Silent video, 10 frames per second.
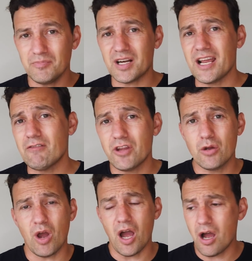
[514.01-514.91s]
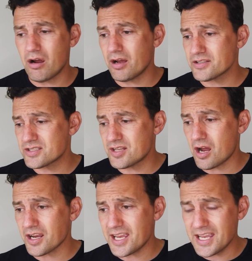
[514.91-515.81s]
McLaren, though, are
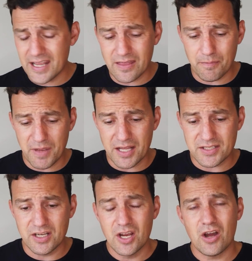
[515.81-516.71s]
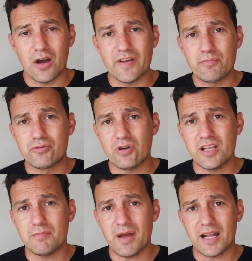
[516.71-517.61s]
stuck in the midst of a
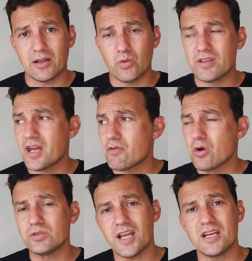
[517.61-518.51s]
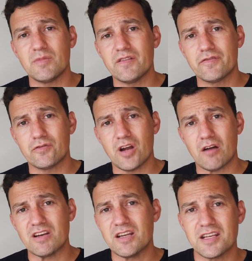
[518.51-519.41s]
brilliant battle with their old enemy
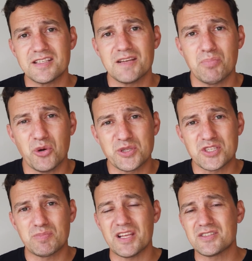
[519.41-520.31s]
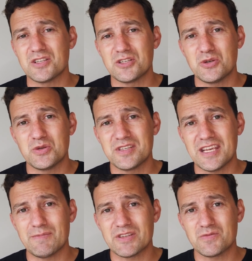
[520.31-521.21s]
Ferrari. 19 points splits the two
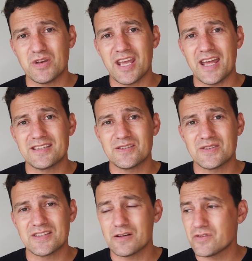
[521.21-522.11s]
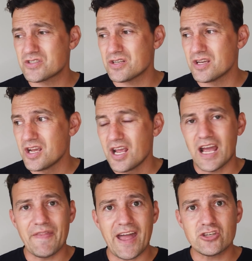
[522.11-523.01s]
teams as we head to Silverstone,
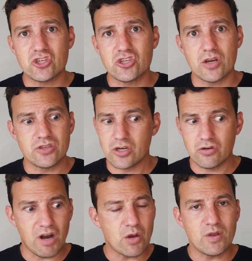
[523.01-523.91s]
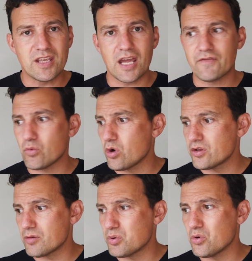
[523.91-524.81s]
and that just shows that a great weekend for
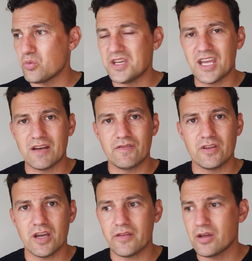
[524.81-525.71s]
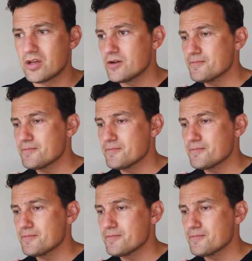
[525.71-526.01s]
one and a poor weekend for the other